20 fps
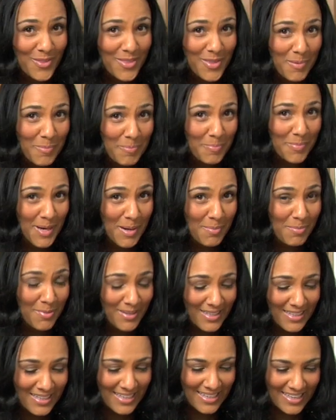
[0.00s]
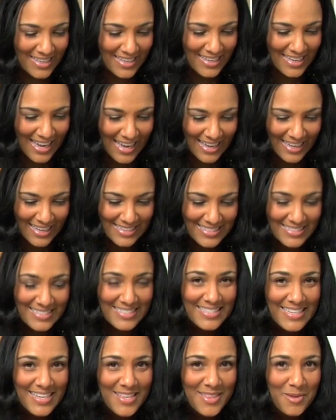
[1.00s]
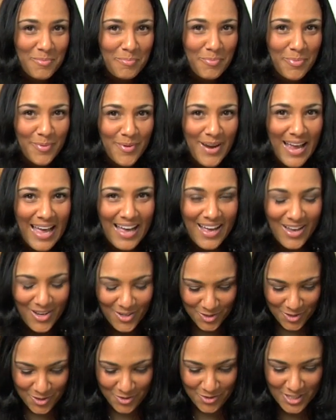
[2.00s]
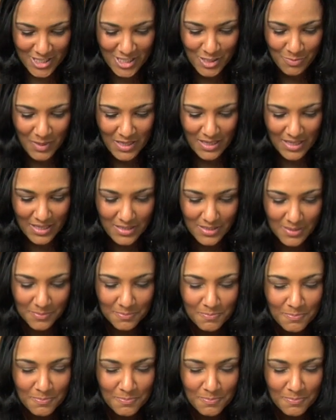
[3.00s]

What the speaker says: the bubbling, I can see the brown crispiness,